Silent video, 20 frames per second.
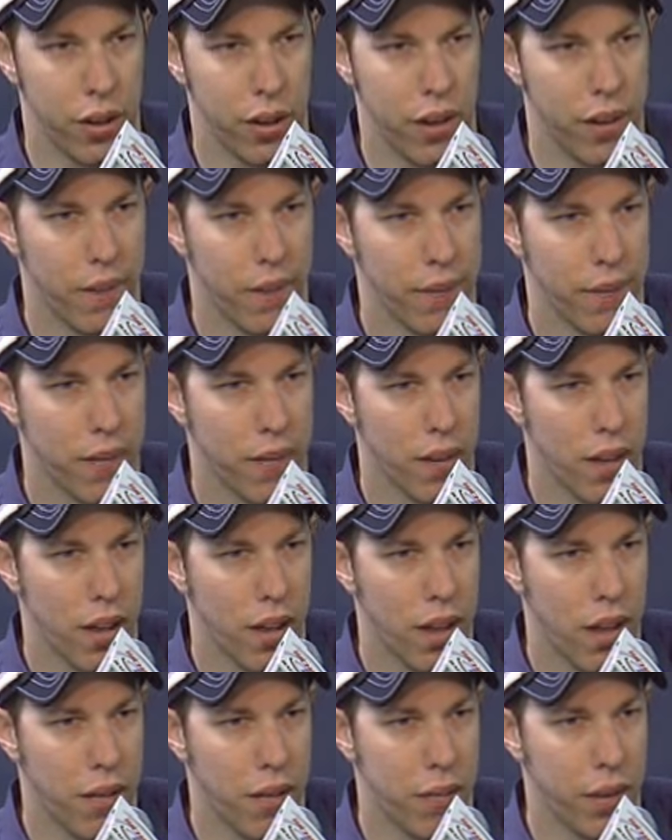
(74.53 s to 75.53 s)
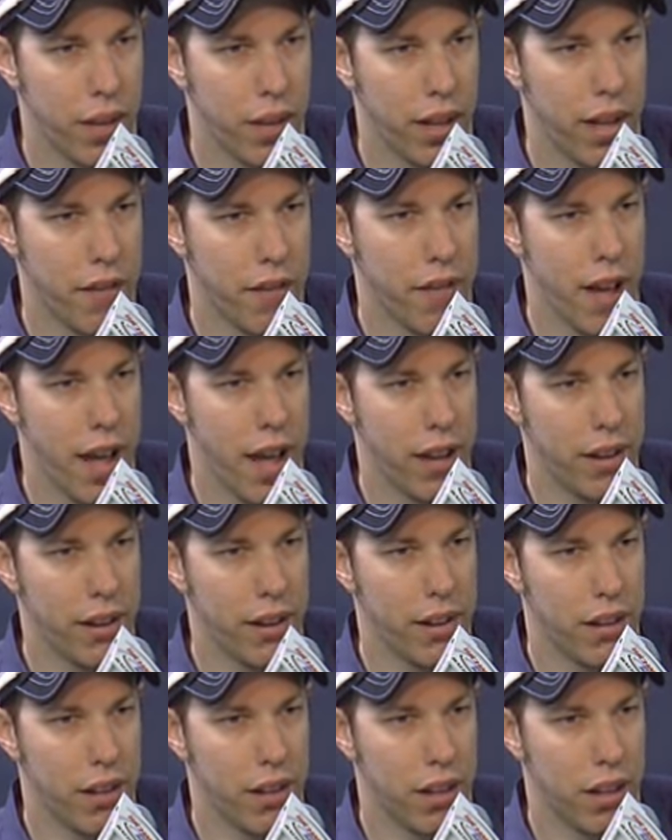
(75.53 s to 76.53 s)
and I feel like I've got
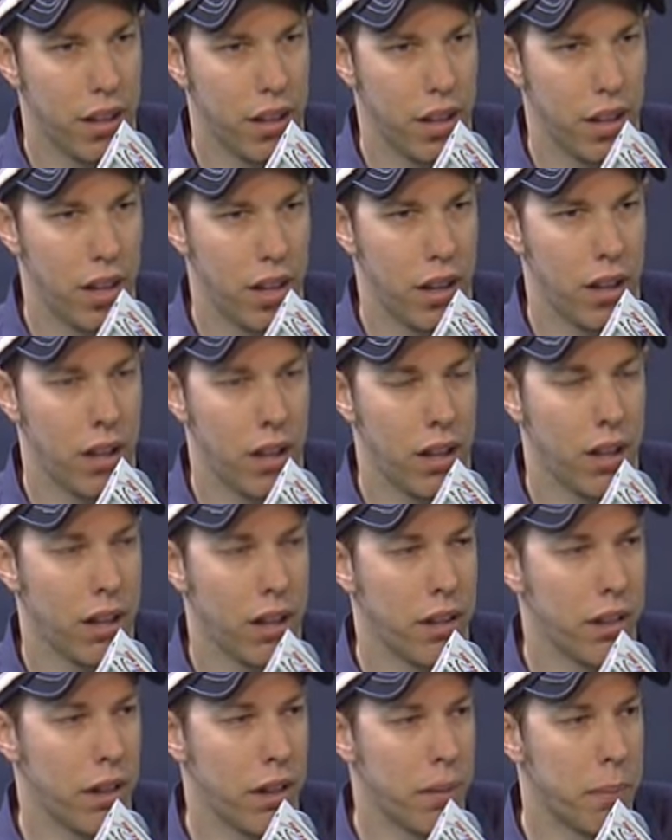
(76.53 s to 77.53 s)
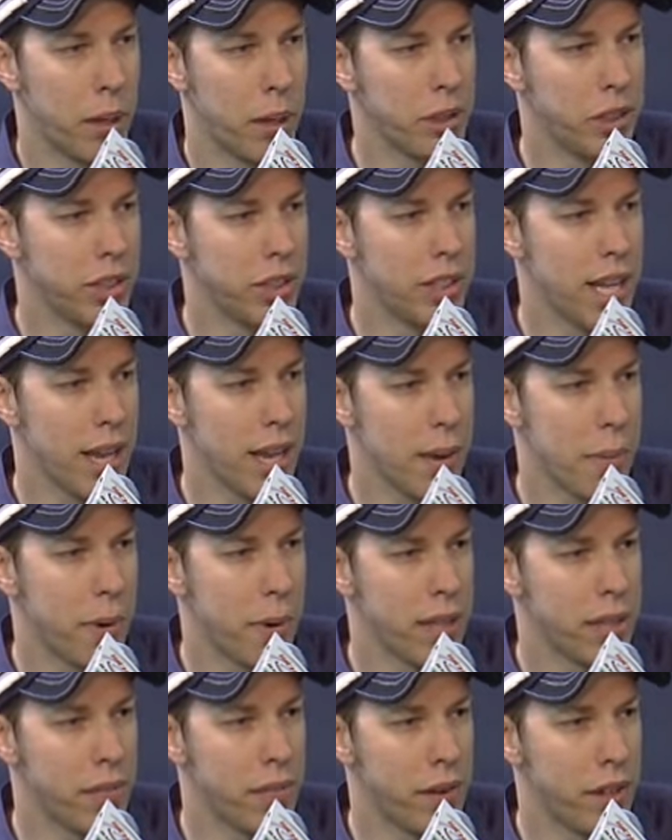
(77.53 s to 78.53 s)
a bunch of
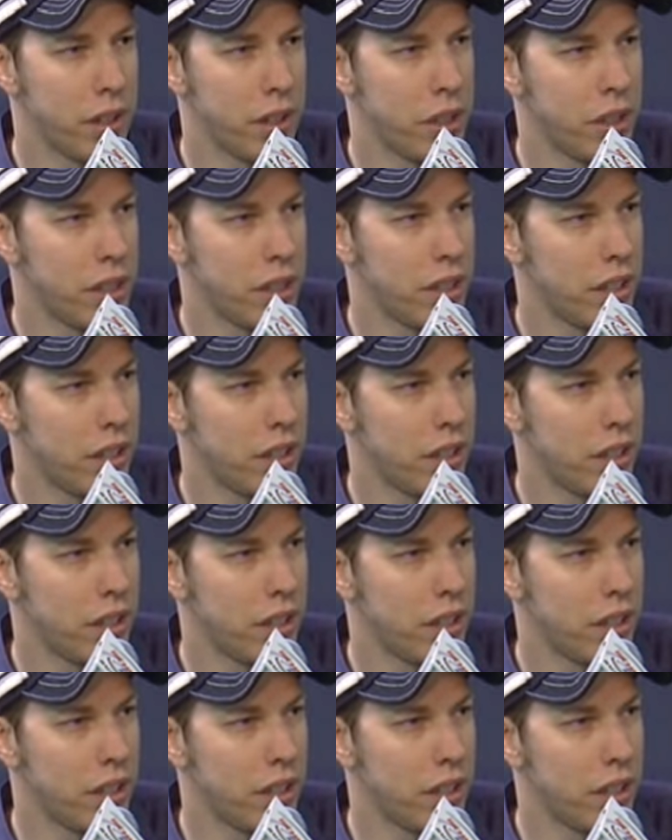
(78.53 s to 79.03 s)
second-place finishes,